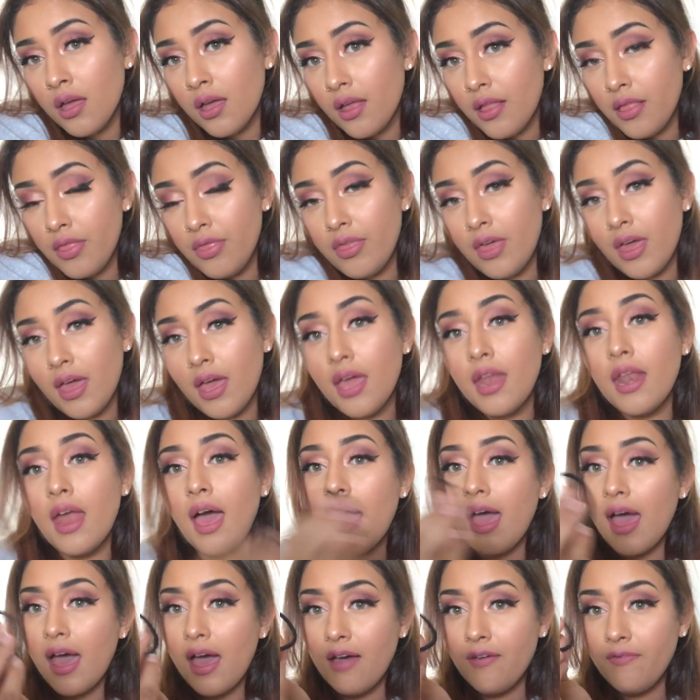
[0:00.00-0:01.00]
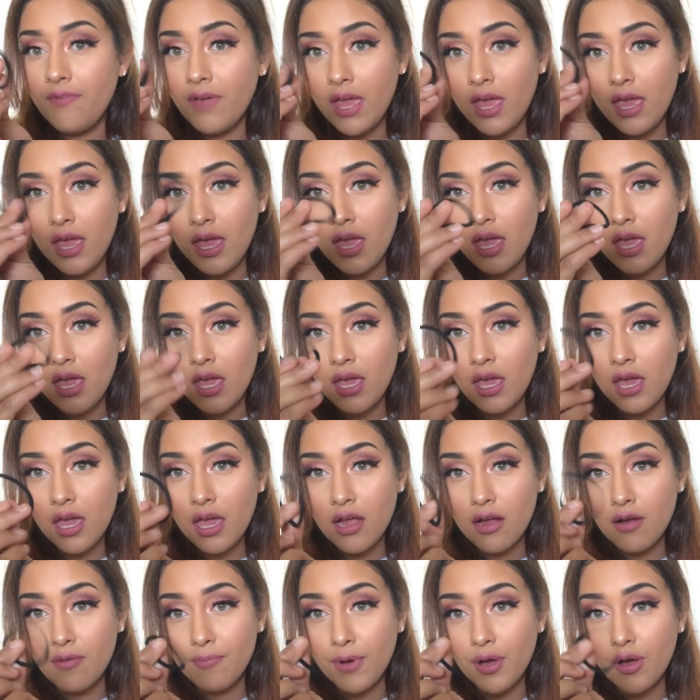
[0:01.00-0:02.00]
And then I have a
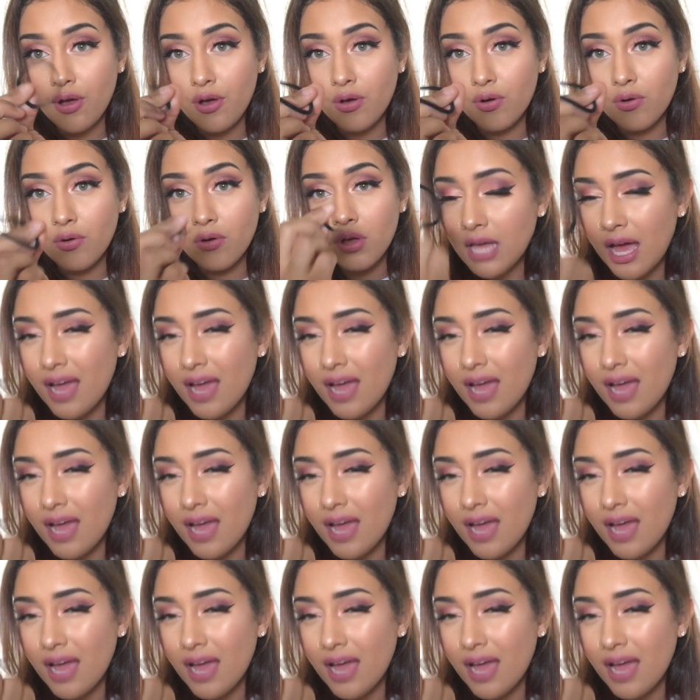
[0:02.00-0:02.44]
hair bow.